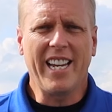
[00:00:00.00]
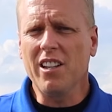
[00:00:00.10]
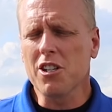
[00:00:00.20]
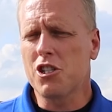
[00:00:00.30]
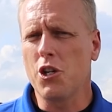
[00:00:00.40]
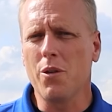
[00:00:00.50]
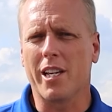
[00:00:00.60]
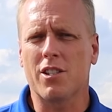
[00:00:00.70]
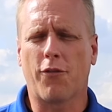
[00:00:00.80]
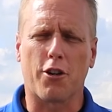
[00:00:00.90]
Dealers do
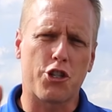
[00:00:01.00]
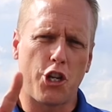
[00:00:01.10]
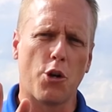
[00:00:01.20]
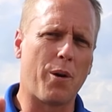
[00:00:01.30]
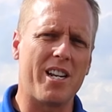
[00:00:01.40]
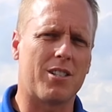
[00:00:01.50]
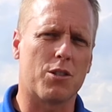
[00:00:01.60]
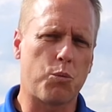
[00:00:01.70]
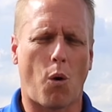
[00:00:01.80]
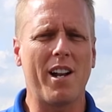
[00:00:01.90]
this for two
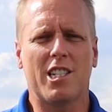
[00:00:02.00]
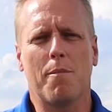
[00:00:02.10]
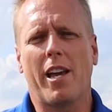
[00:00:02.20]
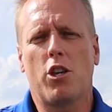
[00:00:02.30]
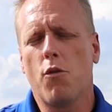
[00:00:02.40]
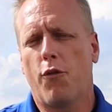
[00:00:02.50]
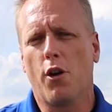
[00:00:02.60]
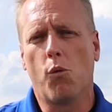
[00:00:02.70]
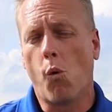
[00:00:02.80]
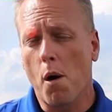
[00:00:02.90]
reasons. One, to make you
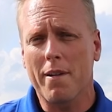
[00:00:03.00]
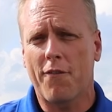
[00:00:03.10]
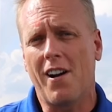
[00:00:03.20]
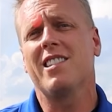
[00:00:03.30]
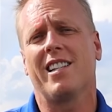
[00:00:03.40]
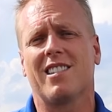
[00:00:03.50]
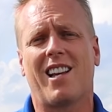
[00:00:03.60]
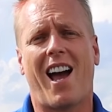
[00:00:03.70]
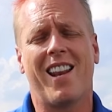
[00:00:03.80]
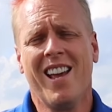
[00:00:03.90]
feel warm and fuzzy
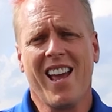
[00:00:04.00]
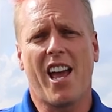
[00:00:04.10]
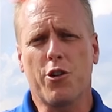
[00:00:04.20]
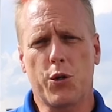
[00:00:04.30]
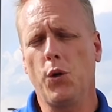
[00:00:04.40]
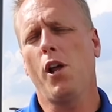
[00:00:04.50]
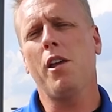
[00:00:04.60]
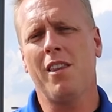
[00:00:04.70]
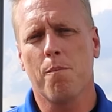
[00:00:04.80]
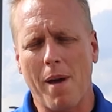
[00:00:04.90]
inside and
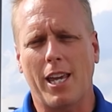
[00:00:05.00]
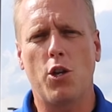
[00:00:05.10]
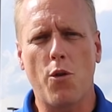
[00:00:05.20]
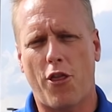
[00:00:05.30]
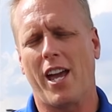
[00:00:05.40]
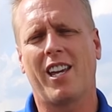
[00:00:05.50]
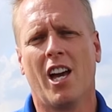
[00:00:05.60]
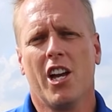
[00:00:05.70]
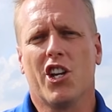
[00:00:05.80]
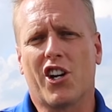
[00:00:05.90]
truly make you
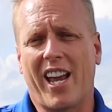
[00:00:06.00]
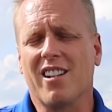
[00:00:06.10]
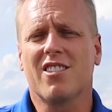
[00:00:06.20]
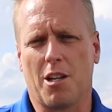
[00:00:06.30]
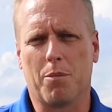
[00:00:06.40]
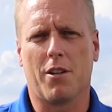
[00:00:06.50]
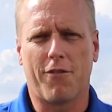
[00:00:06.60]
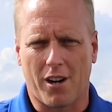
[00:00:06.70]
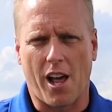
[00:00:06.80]
think you're getting something for